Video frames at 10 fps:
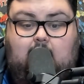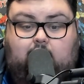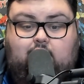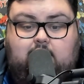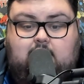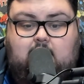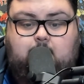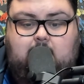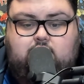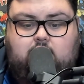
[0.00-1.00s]
last fight
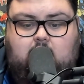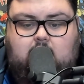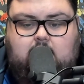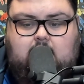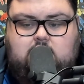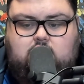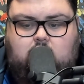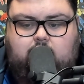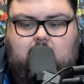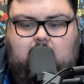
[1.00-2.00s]
then, Petra
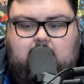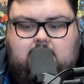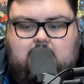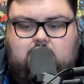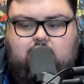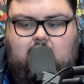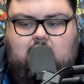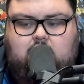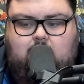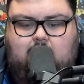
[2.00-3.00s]
Katsova against
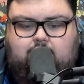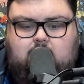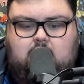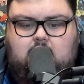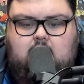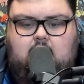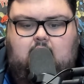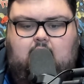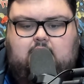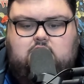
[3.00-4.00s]
Adrianna Kreft.
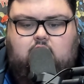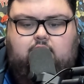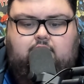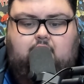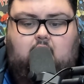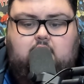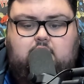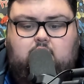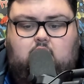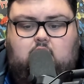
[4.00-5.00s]
Katsova,
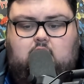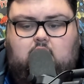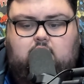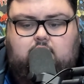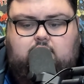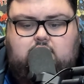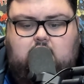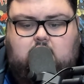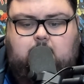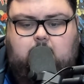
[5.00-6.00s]
40-year-old out of the
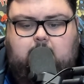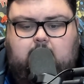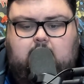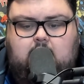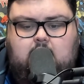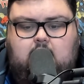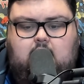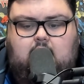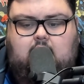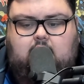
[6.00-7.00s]
Czech Republic,
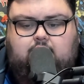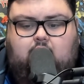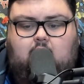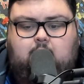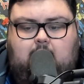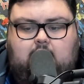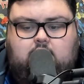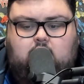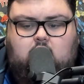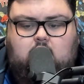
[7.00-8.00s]
was fought in
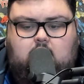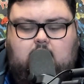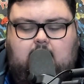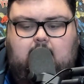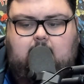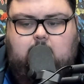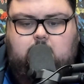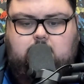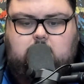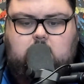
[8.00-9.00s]

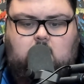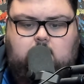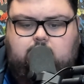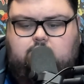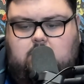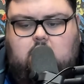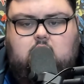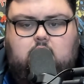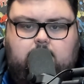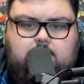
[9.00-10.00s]
Bellator. You know,
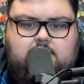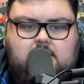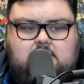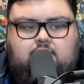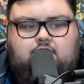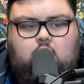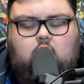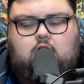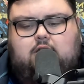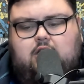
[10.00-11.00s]

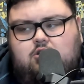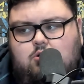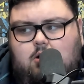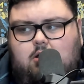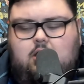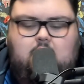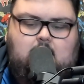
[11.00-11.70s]
6-4, can do a,